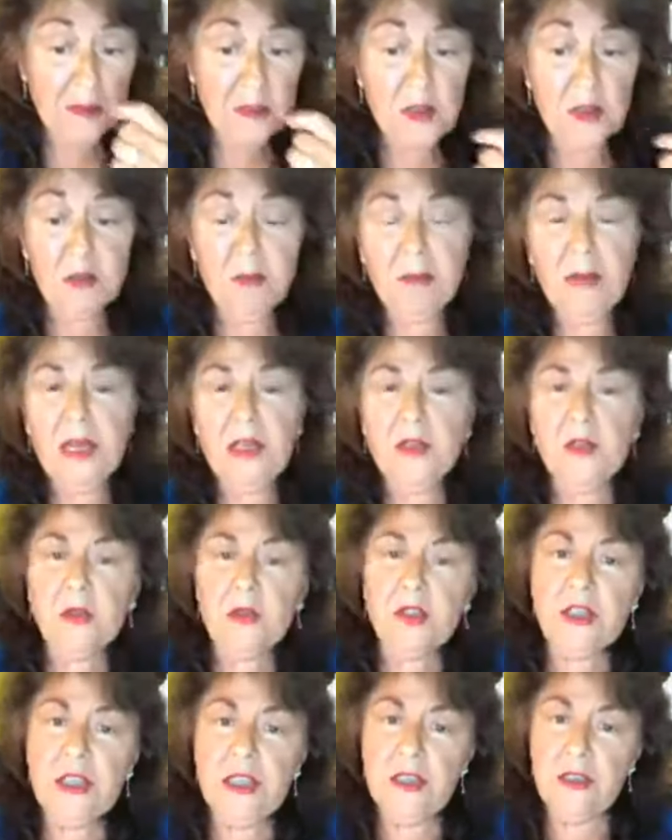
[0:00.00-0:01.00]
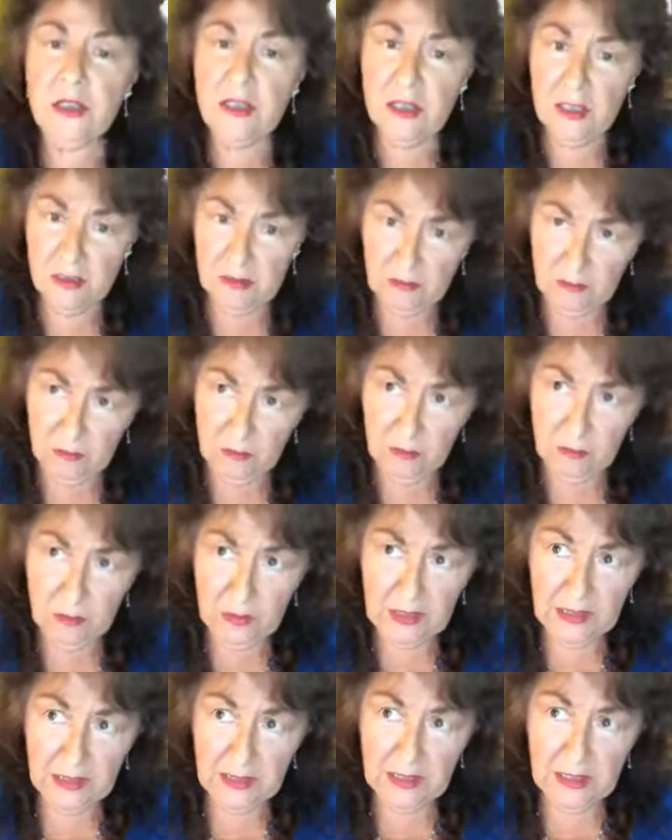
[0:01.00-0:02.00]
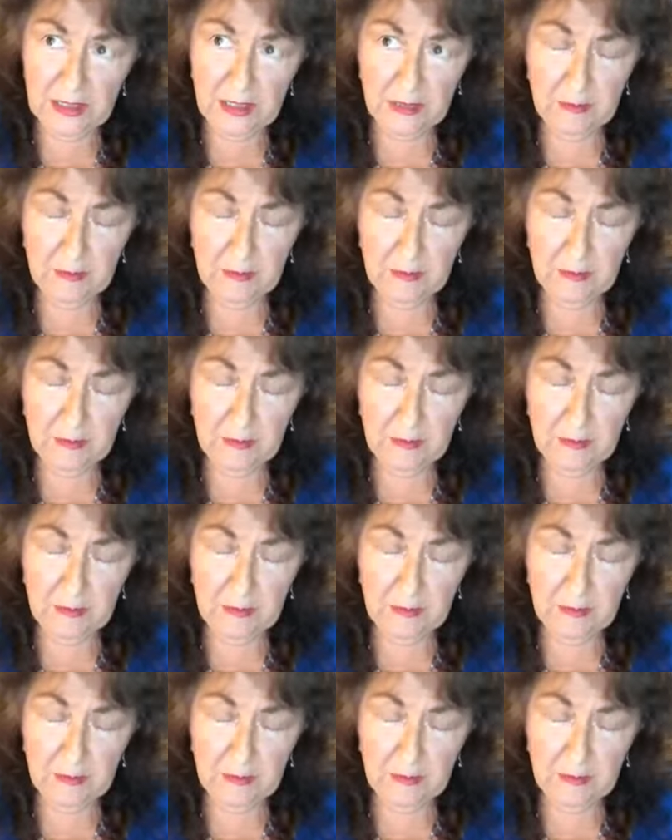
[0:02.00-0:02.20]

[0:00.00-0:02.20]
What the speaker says: So in medical Qigong, we